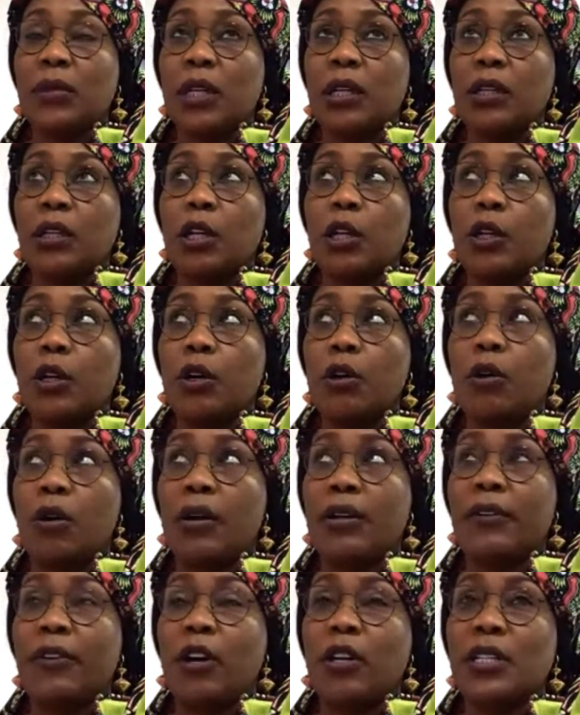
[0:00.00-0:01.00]
you know,
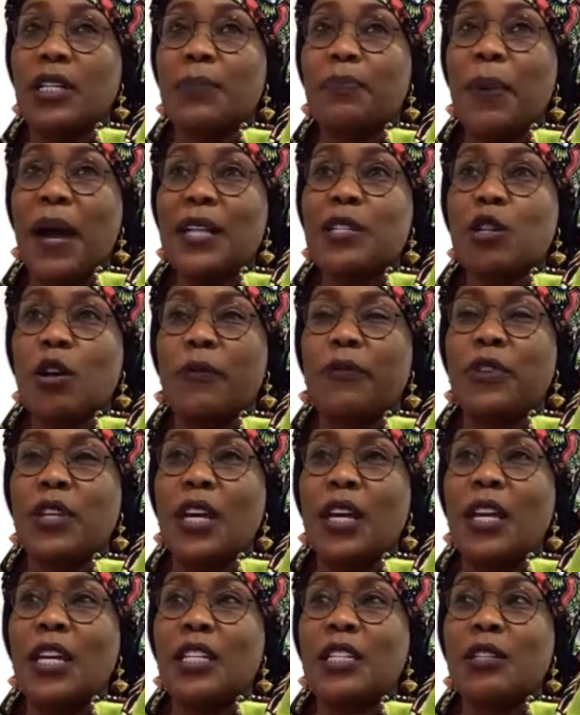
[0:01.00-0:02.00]
on the part of
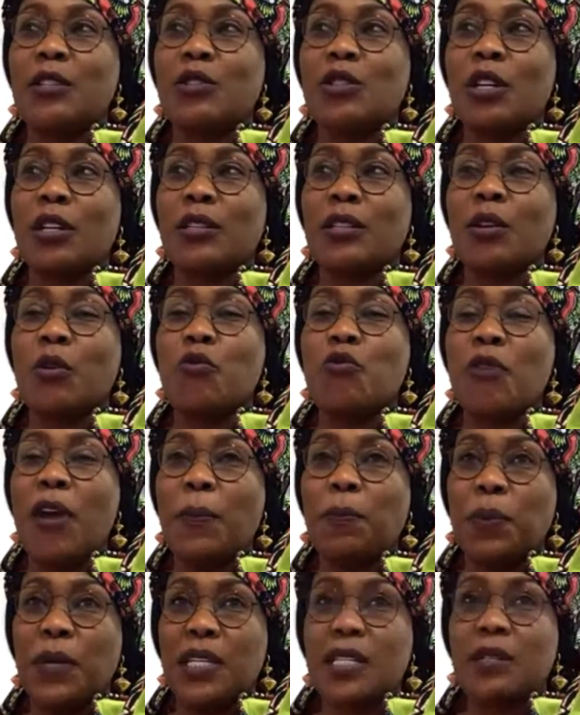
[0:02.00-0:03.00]
the
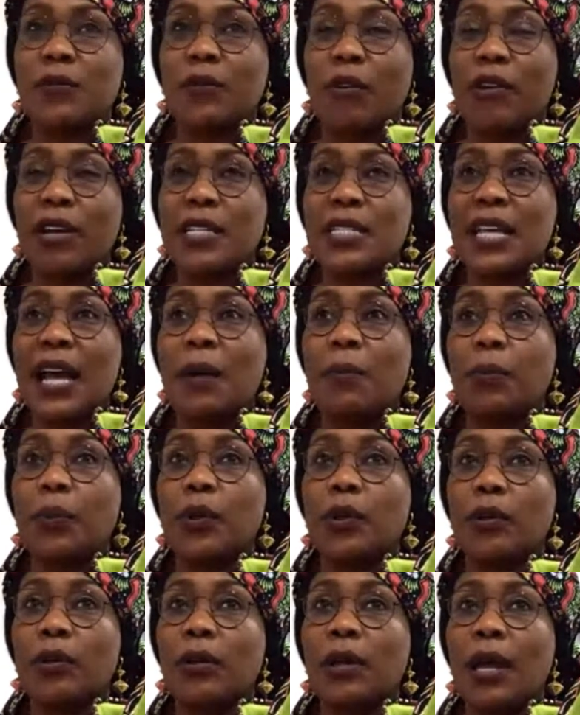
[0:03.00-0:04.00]
rapist, for
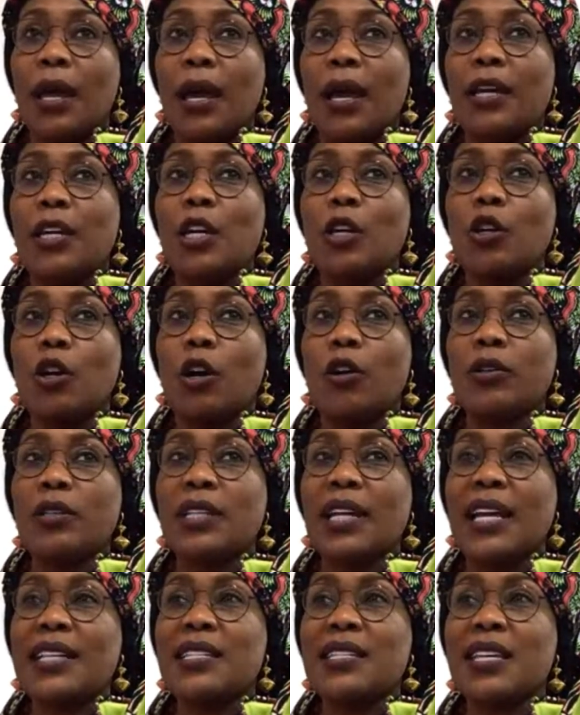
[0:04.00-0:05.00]
example. You know,
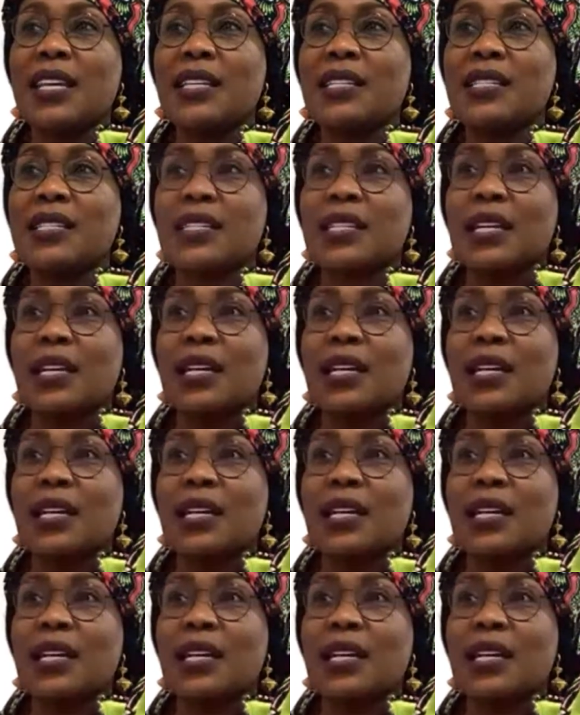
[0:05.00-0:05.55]
there's this,